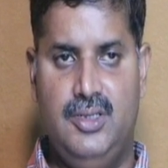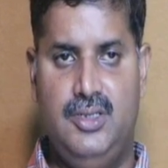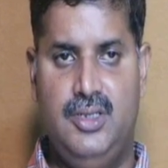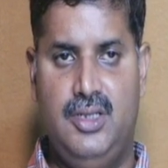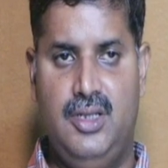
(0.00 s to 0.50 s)

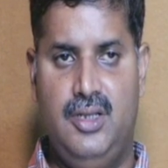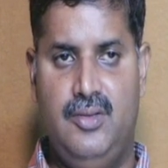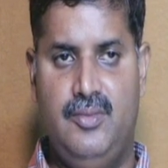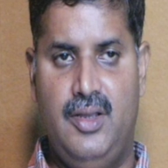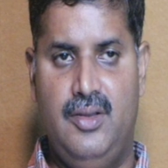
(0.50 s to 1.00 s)
These are
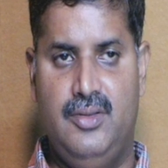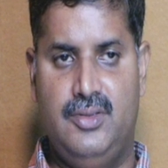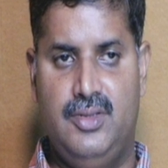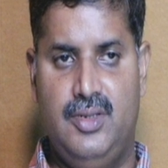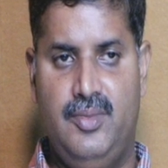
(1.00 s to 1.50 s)
the
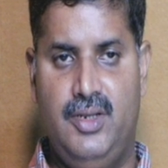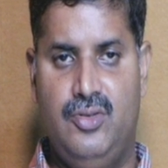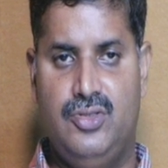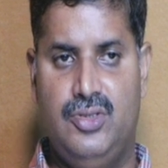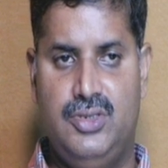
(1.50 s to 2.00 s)
remaining
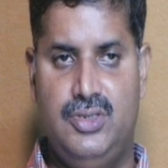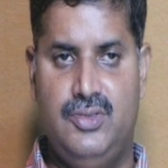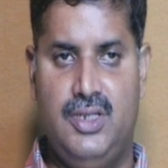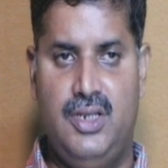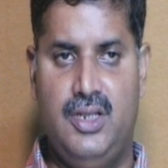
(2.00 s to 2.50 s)
questions
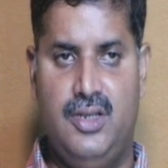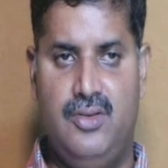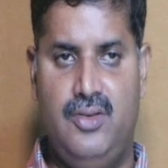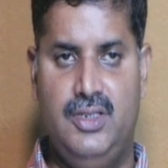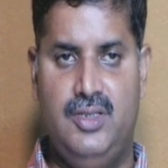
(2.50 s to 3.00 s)
which are occur.
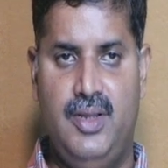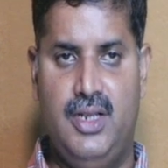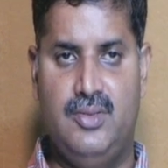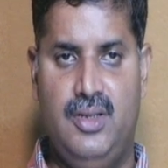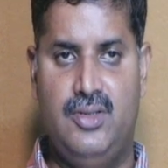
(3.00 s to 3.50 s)
What is the
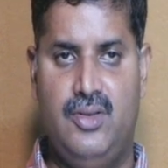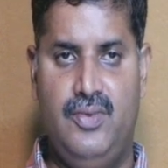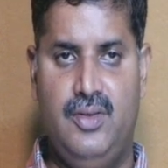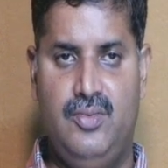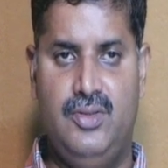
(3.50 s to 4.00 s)
maximum length of
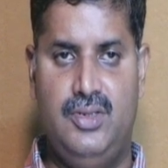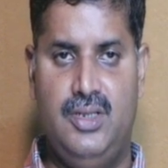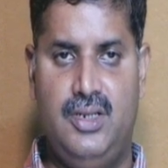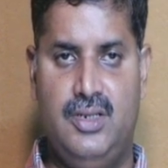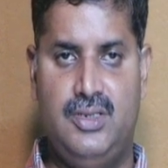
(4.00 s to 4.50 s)
input
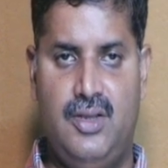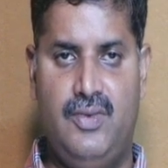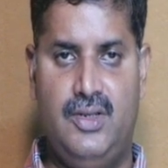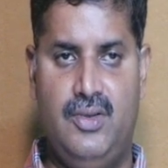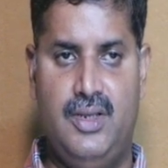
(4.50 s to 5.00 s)
that
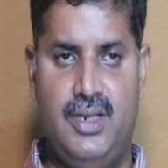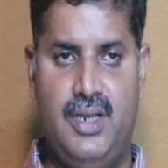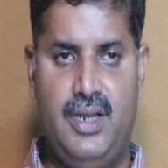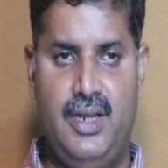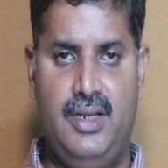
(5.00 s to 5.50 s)
SHA-512 can
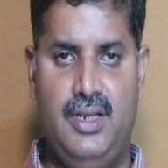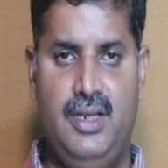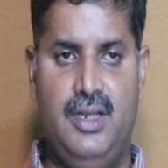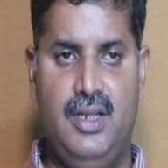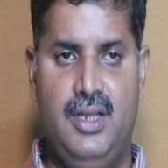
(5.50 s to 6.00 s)
handle
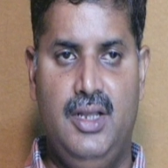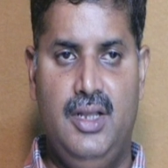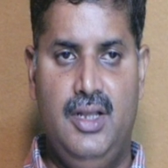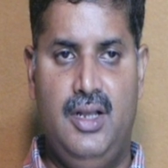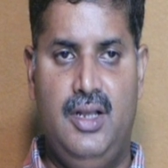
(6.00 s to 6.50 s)

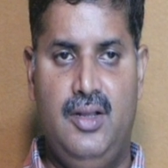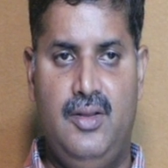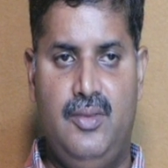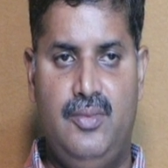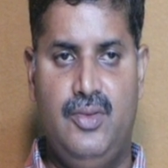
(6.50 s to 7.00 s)

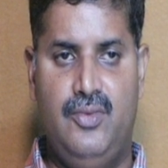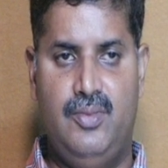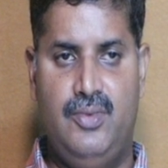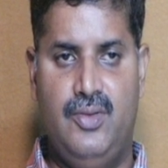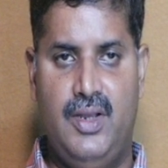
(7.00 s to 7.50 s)
up
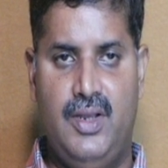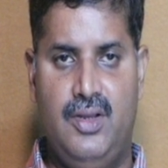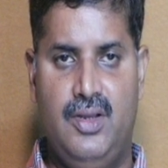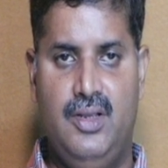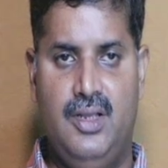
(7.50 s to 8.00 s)
to
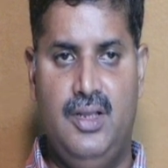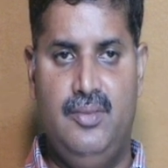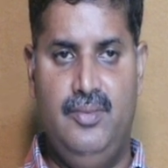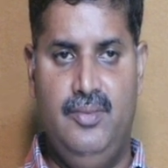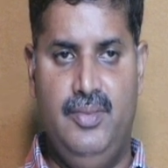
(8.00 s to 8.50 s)
512
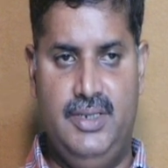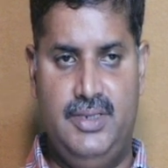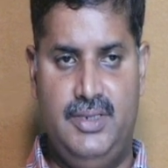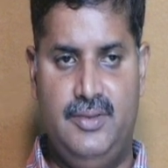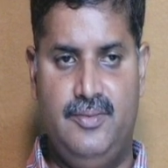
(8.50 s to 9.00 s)

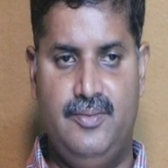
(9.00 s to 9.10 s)
bits.